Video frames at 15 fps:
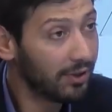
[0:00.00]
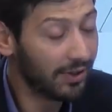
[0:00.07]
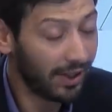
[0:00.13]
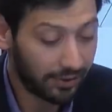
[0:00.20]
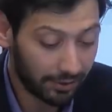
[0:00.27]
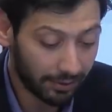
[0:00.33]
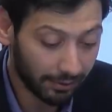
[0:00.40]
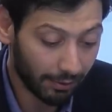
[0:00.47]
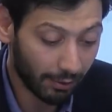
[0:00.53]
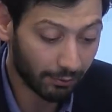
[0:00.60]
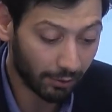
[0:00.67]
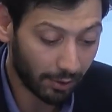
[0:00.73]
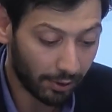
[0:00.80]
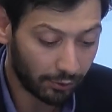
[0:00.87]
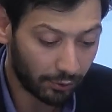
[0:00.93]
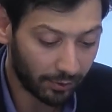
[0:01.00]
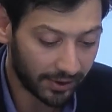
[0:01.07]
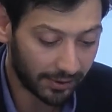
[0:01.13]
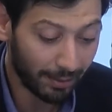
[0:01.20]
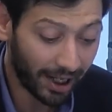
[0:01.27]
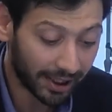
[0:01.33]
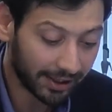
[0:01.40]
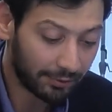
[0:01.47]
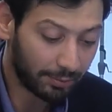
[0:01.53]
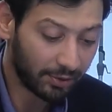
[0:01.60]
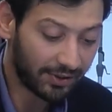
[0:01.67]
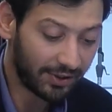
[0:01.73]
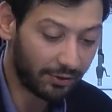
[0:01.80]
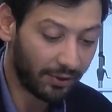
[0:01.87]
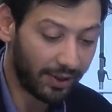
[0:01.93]
that you wrote with Marc
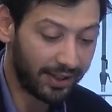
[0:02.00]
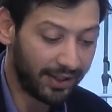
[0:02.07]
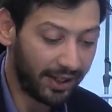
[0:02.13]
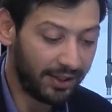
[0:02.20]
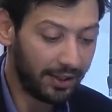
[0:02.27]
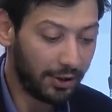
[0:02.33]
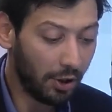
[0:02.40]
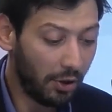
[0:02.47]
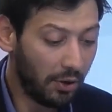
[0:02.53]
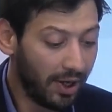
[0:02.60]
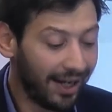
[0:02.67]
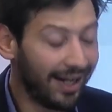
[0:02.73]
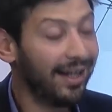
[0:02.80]
Esposito and Danny Go.